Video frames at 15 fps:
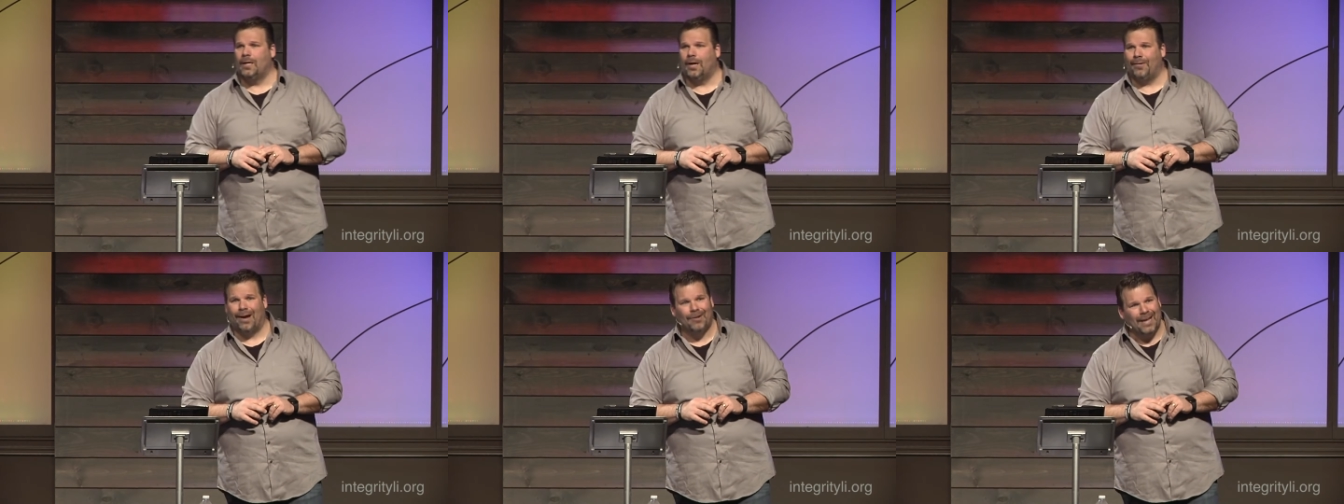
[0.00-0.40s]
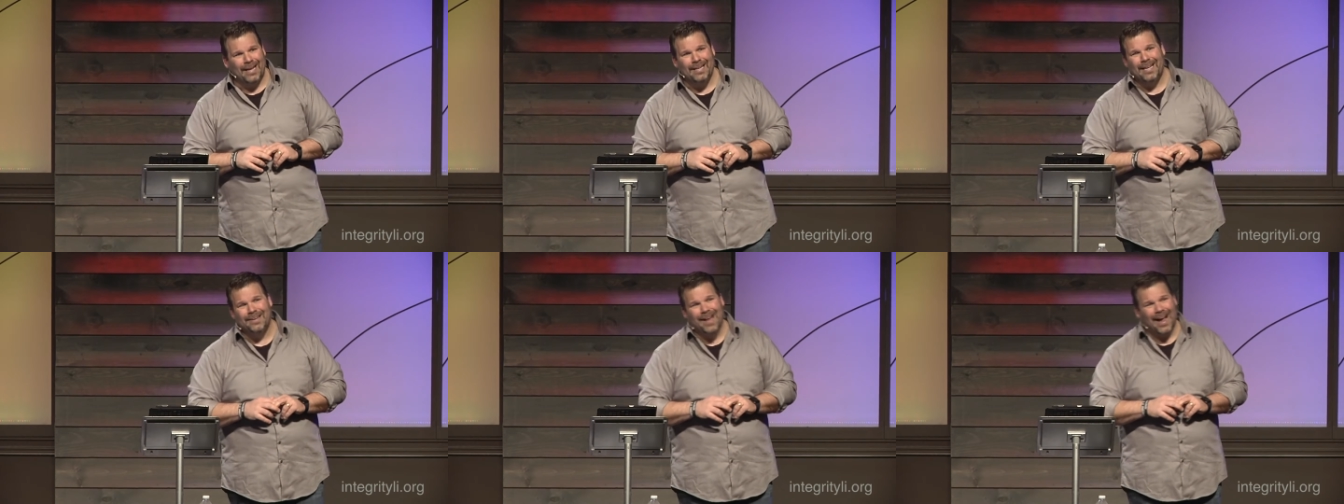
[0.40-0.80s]
around
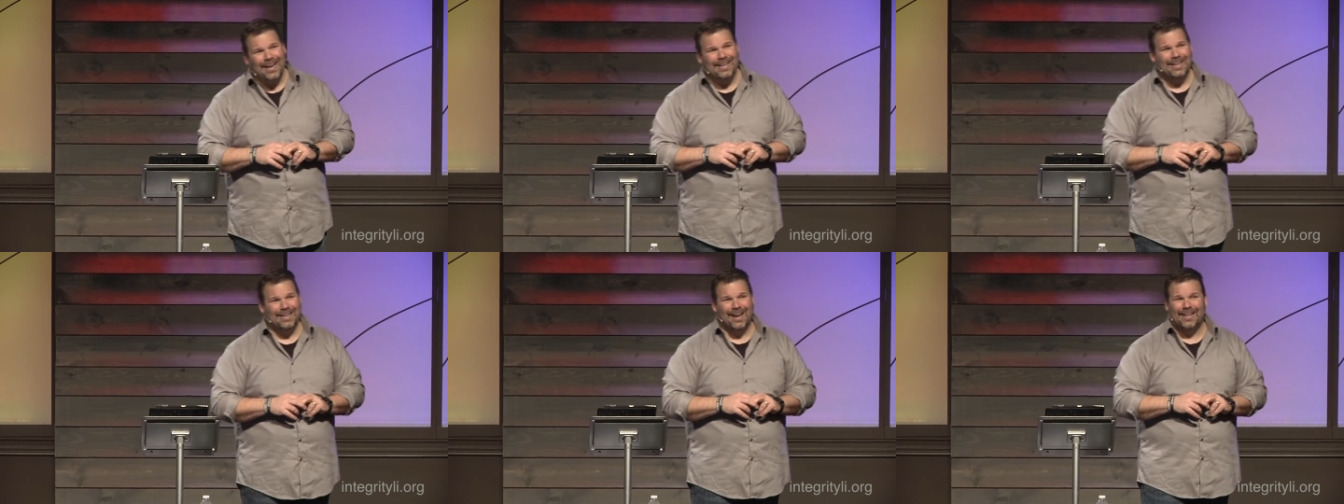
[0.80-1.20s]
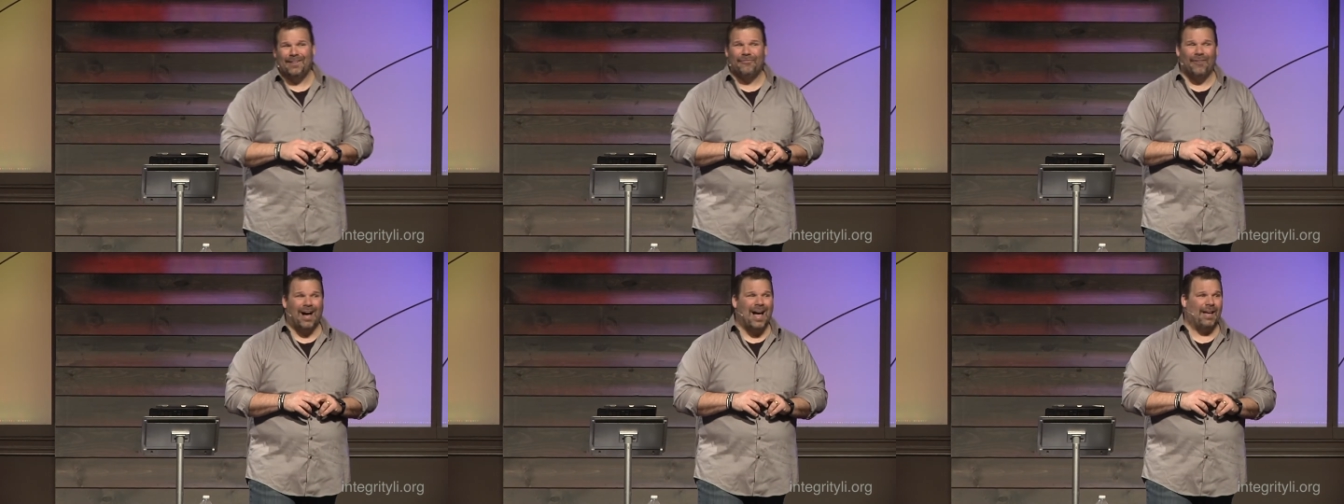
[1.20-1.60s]
AD 90,
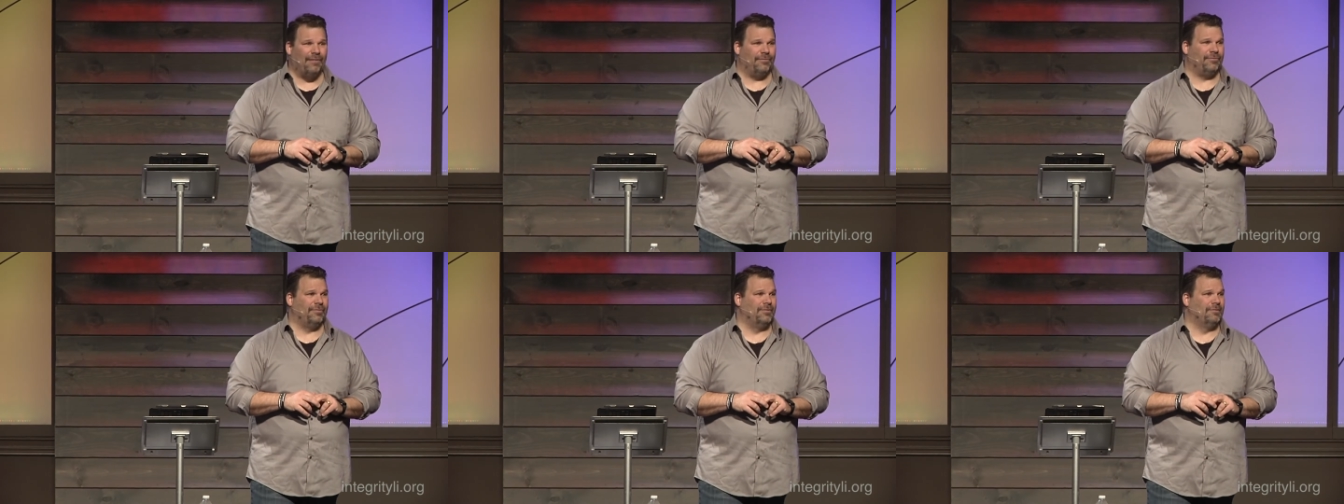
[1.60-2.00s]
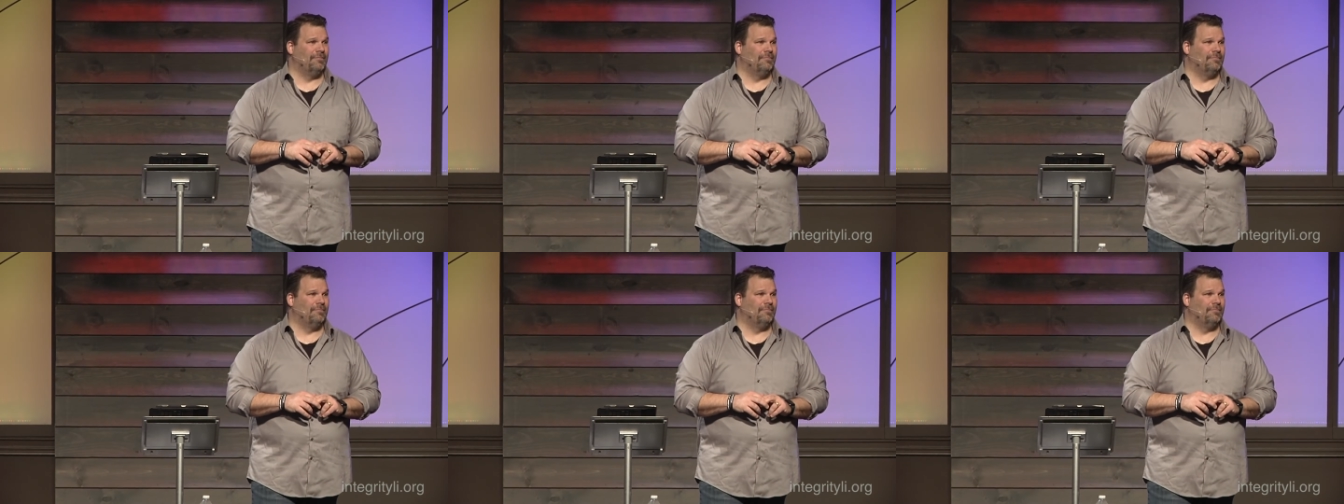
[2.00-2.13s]
95.